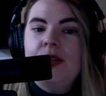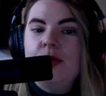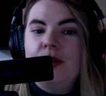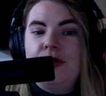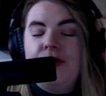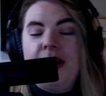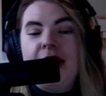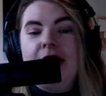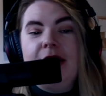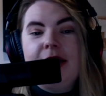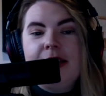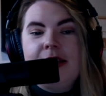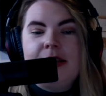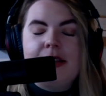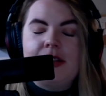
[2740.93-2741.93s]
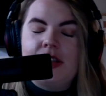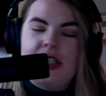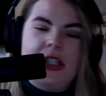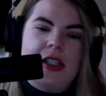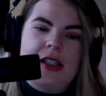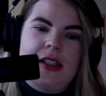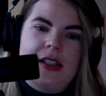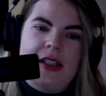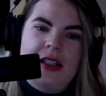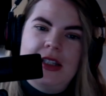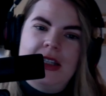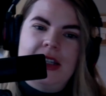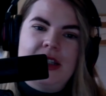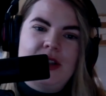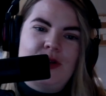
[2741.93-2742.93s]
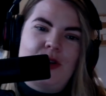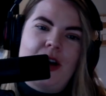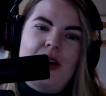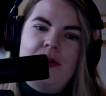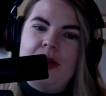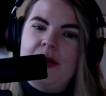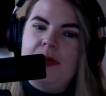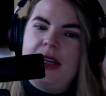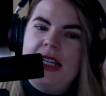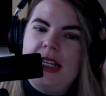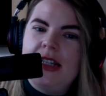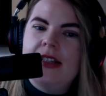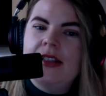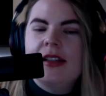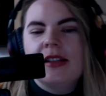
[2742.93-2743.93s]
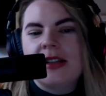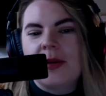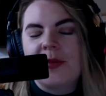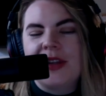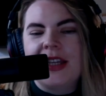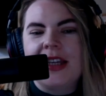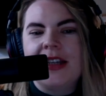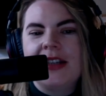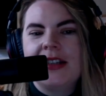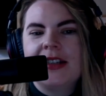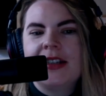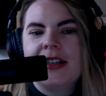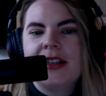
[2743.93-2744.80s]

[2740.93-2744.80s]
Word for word: that's what faith is, is just ascribing meaning to something.